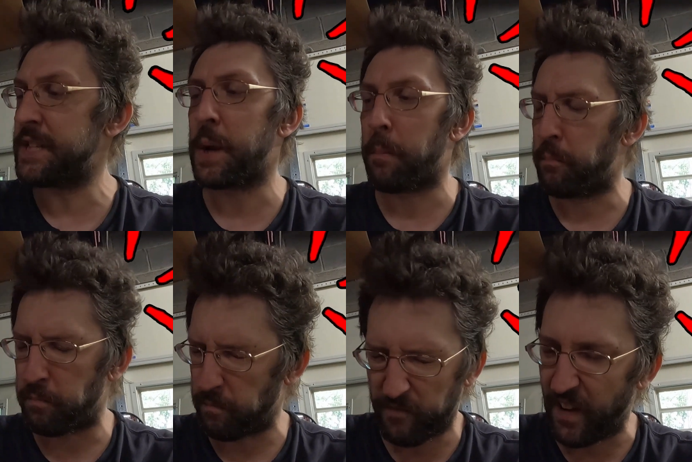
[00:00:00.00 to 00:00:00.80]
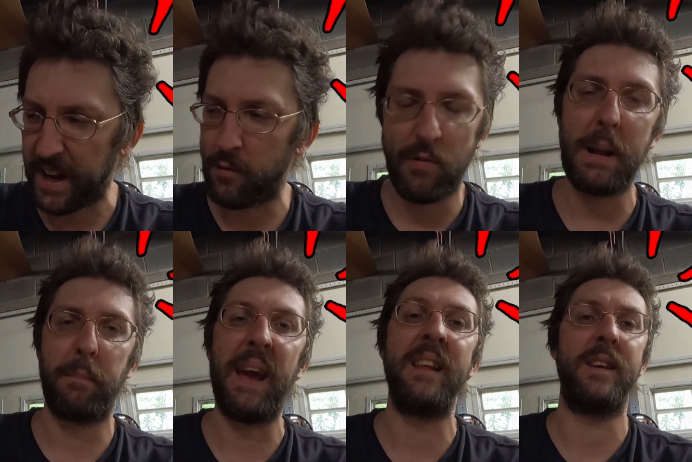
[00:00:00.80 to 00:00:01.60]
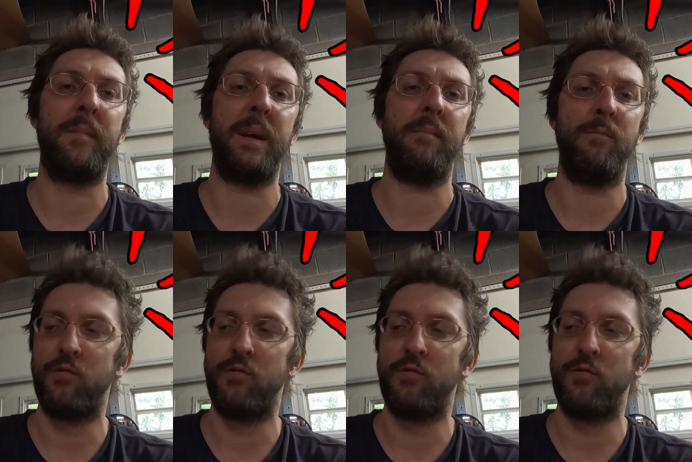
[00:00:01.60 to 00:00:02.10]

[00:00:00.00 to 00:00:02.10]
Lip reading: is there freaking red paint on my